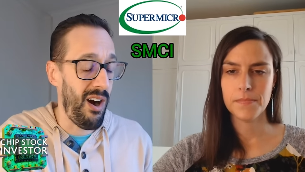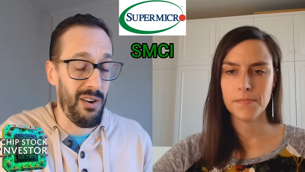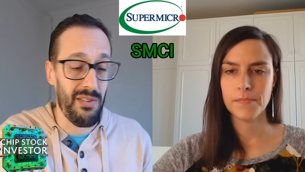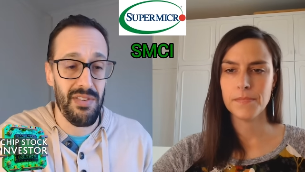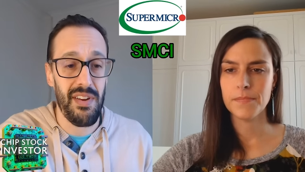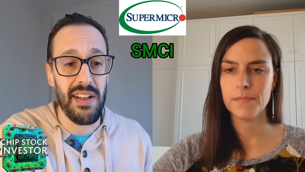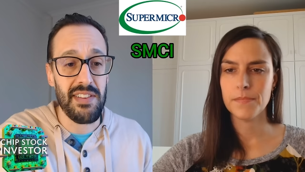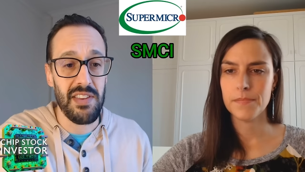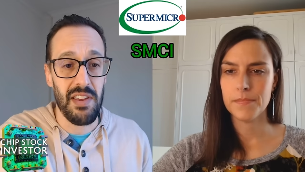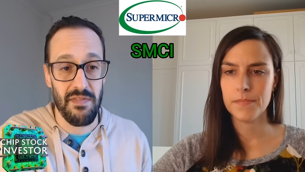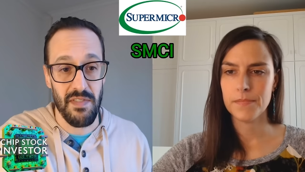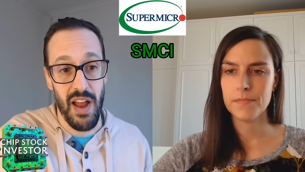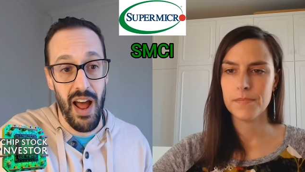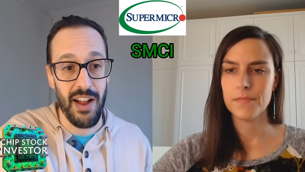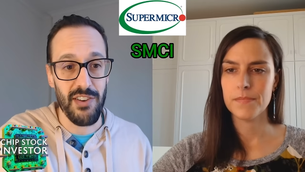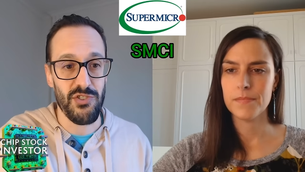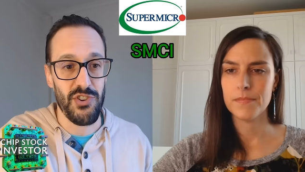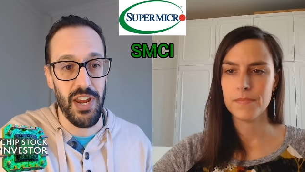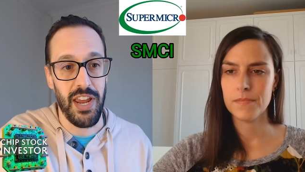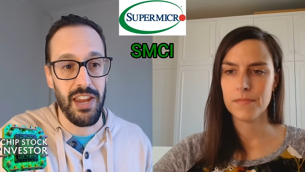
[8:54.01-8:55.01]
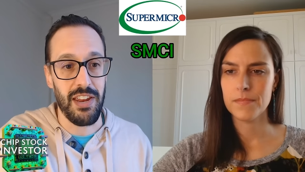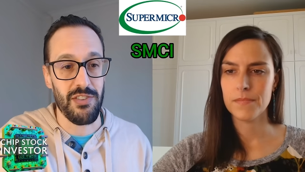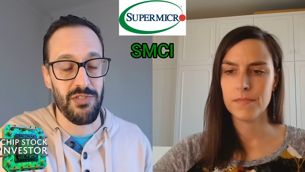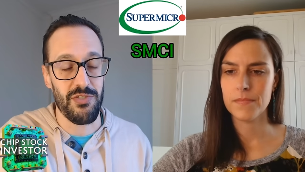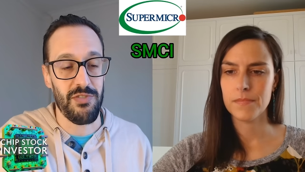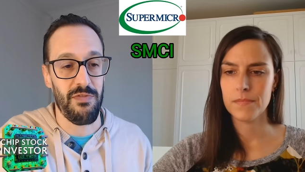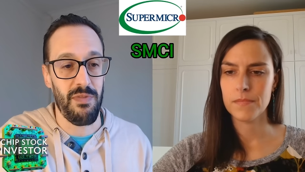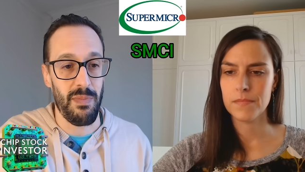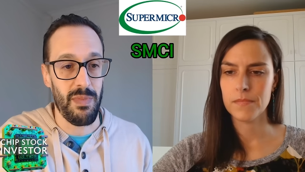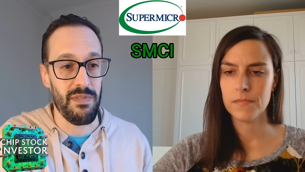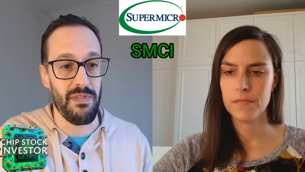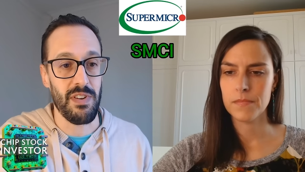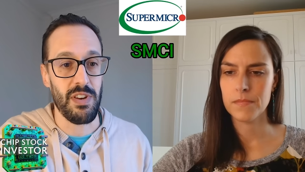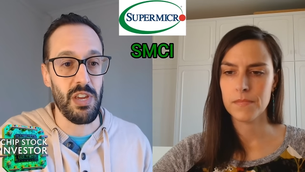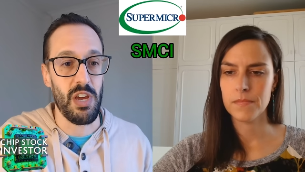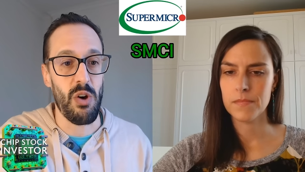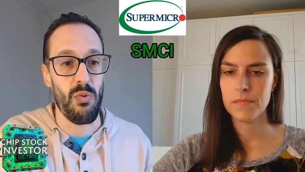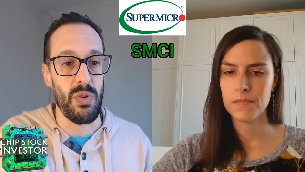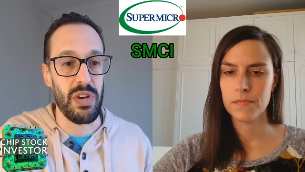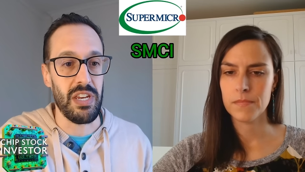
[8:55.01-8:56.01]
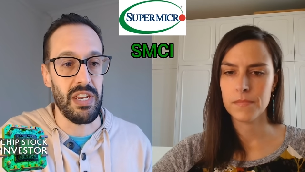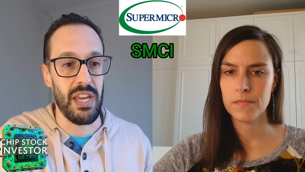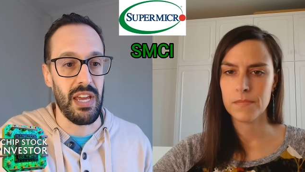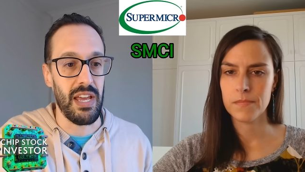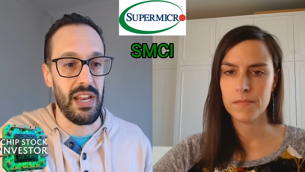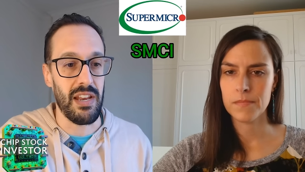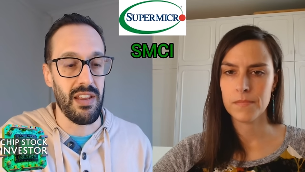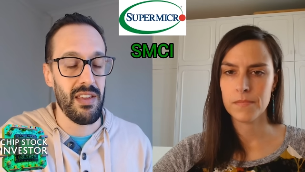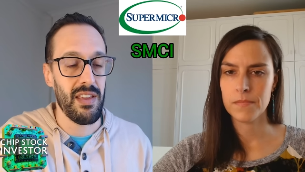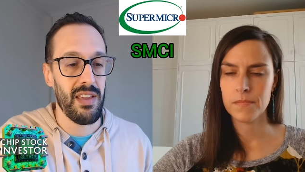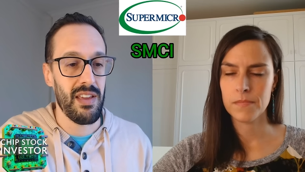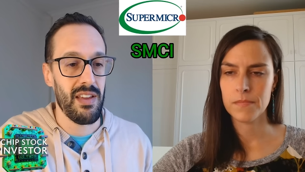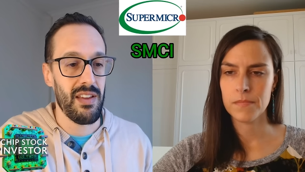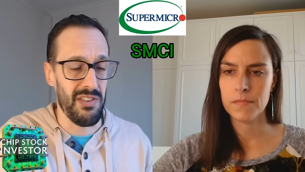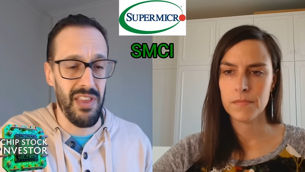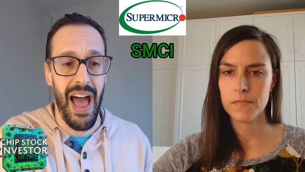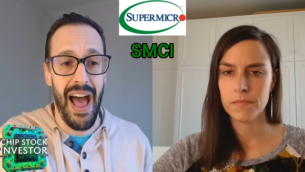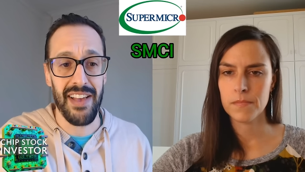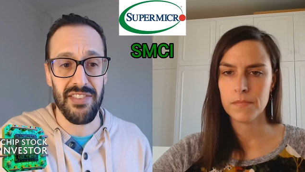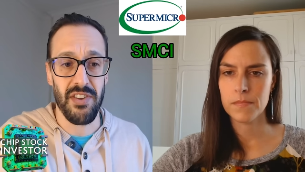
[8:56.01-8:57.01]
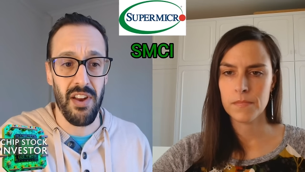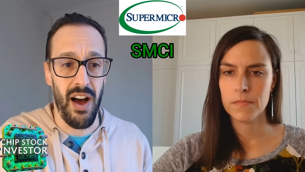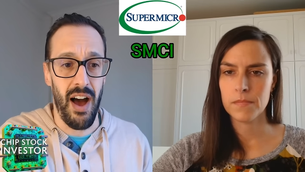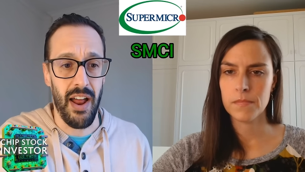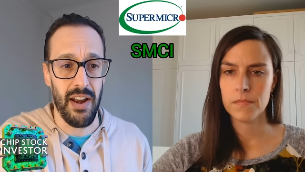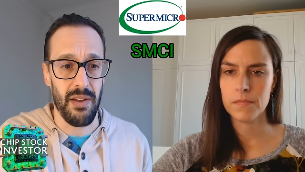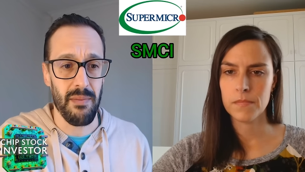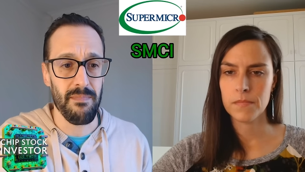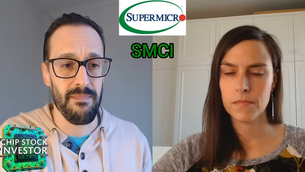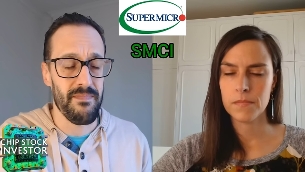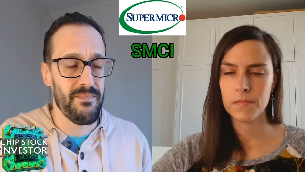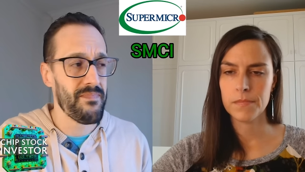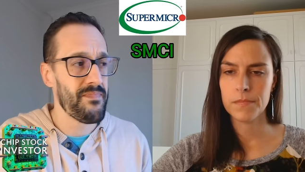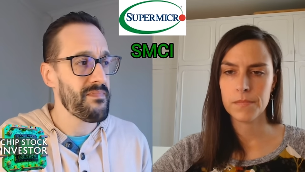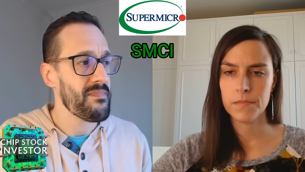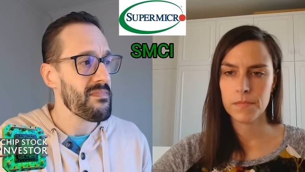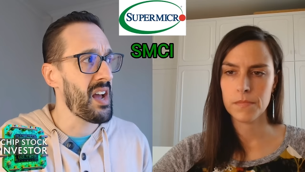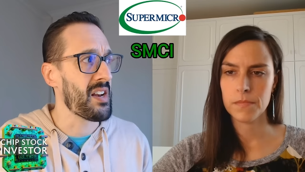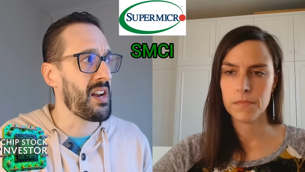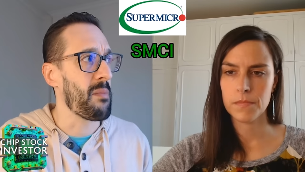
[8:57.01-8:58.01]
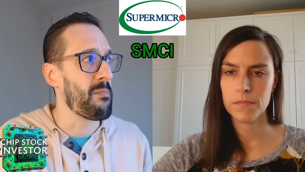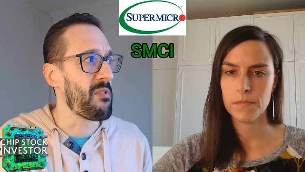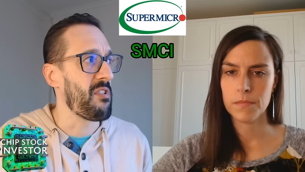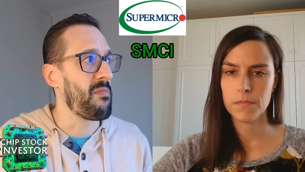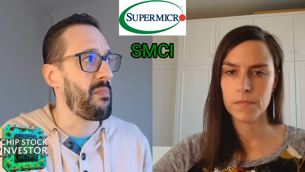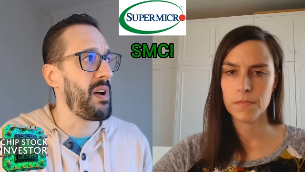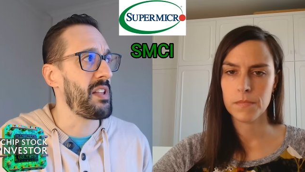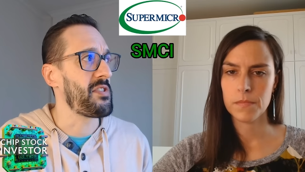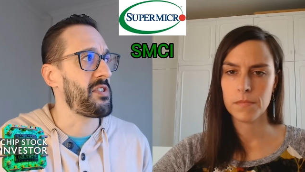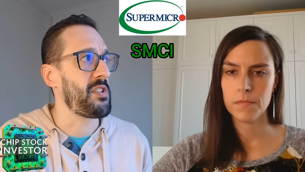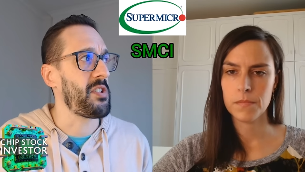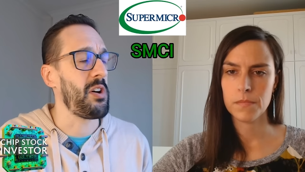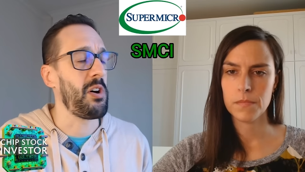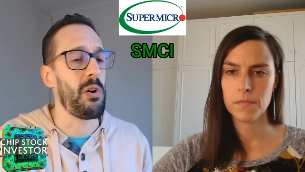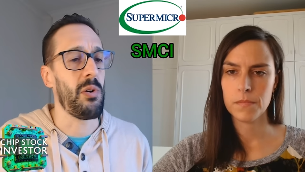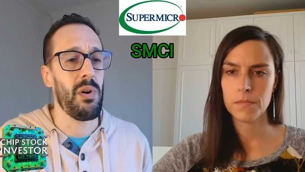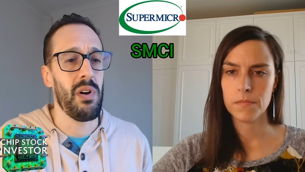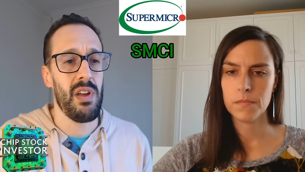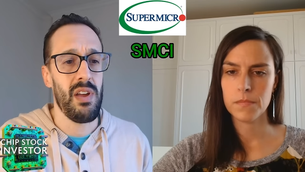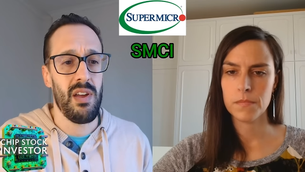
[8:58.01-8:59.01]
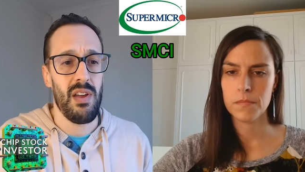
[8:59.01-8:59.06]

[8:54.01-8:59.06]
Speaker 1: Our thoughts have not changed from the video we did last autumn, a number of months ago.